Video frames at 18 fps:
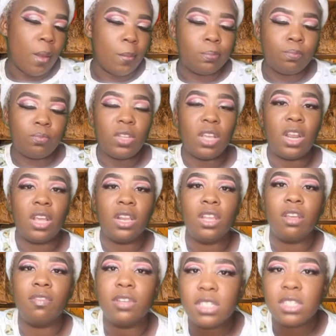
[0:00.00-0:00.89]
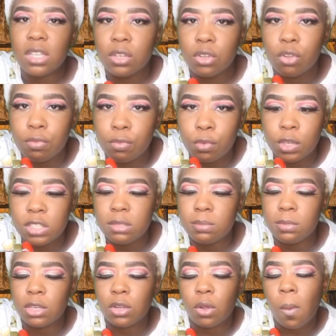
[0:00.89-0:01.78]
And they leave us a little
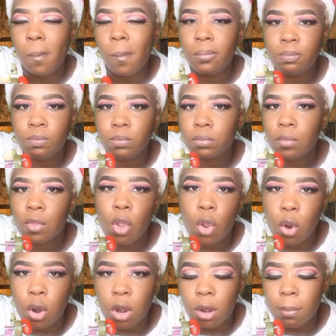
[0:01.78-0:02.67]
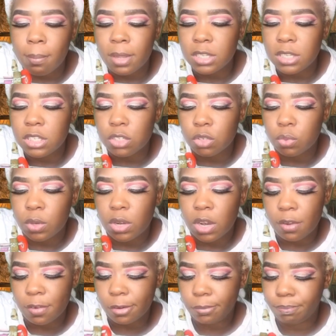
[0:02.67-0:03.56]
voicemail or a message or
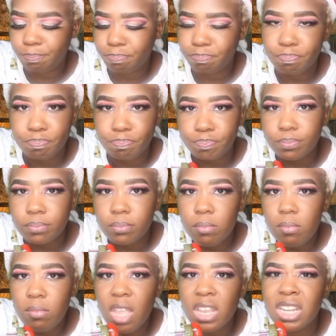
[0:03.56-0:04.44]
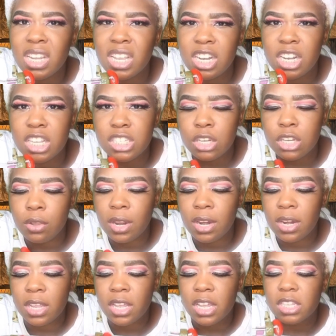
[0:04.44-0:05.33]
whatever, letting us know
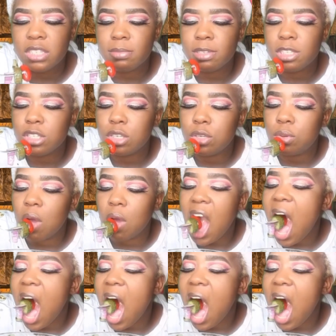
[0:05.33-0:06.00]
that the kids miss school.